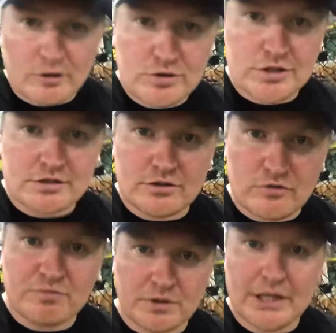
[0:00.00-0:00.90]
Coaches,
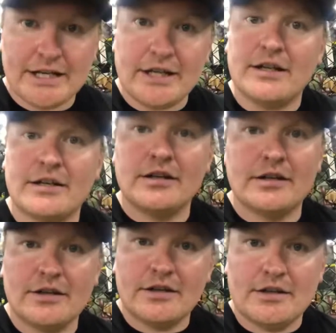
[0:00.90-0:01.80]
you've played.
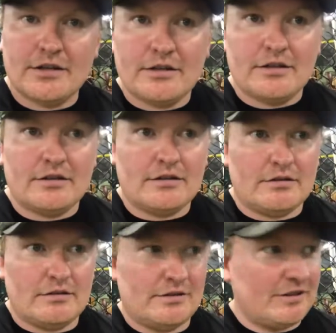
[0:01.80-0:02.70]

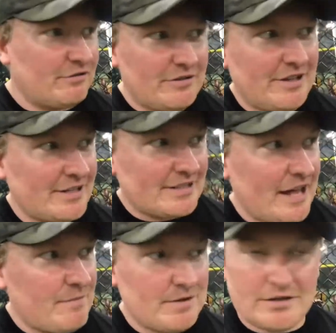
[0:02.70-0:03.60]
Different things
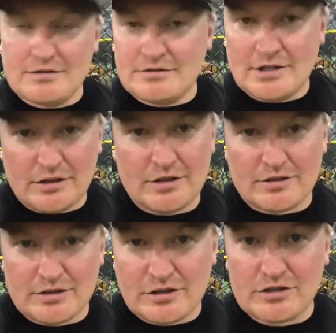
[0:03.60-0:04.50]
happen. Now,
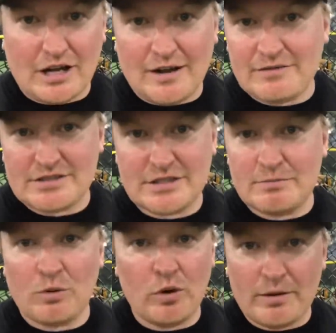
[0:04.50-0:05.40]
there's obviously
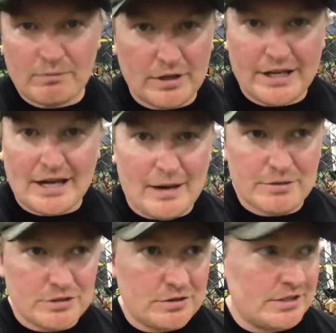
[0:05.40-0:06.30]
point blank
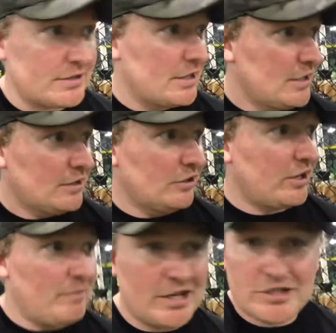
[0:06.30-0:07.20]
opportunities. Look
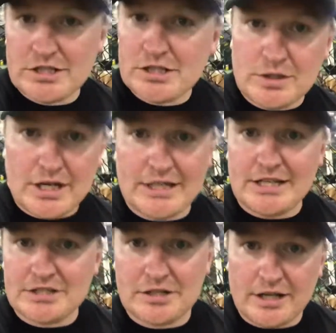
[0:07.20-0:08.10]
at Manchester United
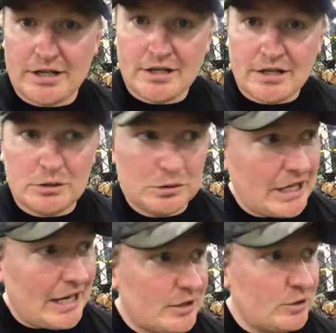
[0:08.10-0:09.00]
yesterday.
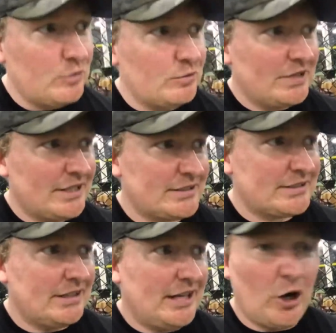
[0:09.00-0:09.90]
Lukaku
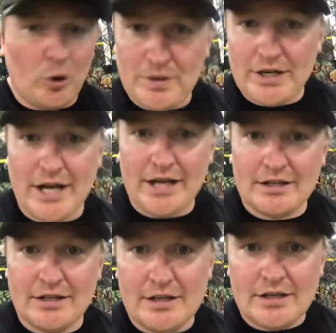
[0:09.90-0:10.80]
missed an open net
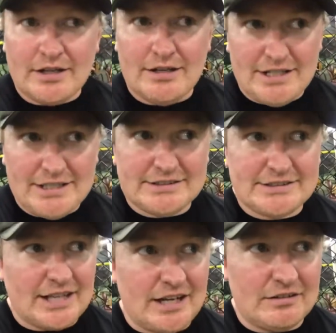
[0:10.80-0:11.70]

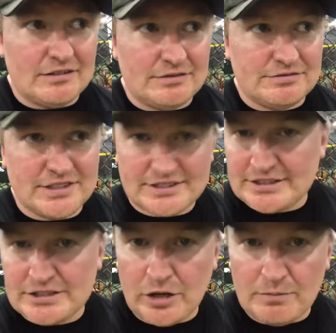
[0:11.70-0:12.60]
inside of the
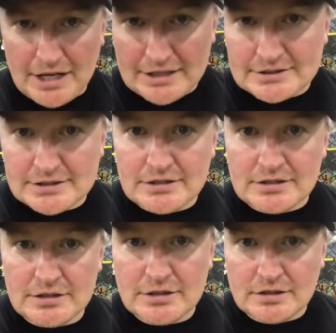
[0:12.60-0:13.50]
6-yard box.
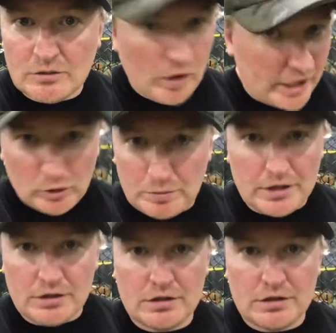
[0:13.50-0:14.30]
Wide open.